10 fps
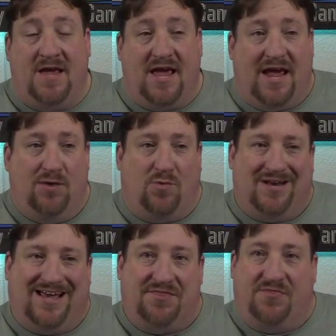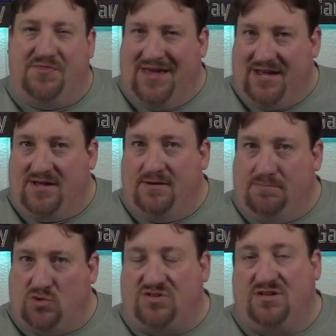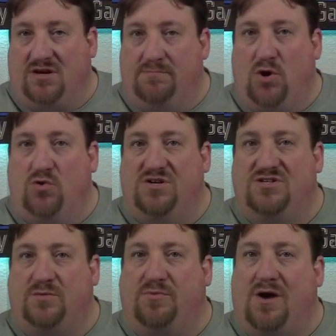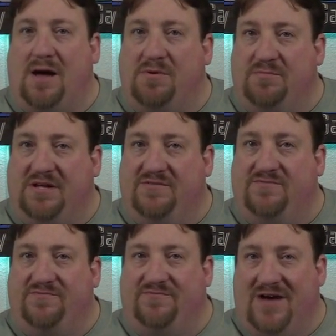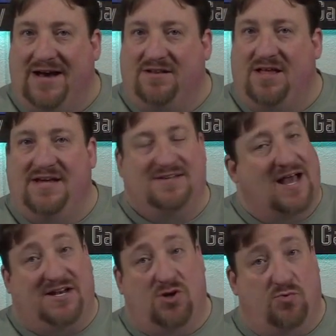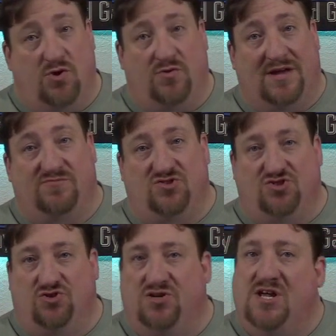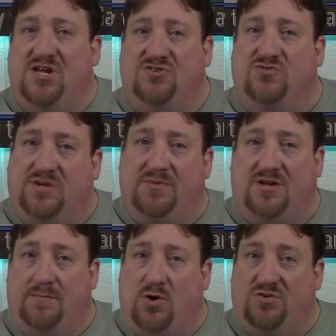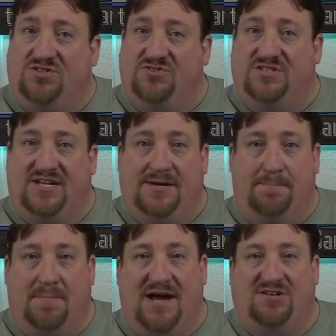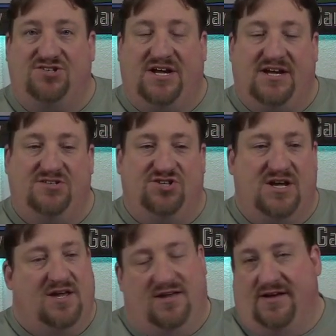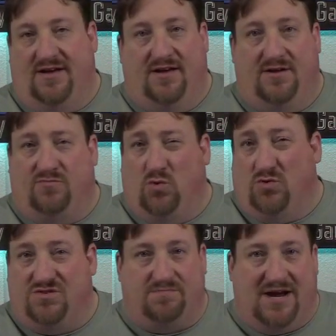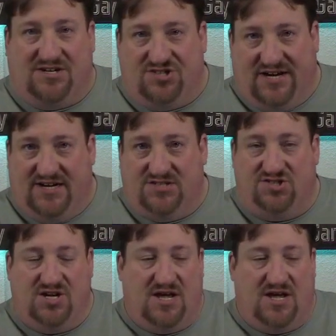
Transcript: and while I think most of the components are probably finalized. I don't know that for sure. So some of the components you see might change, uh, rules might change,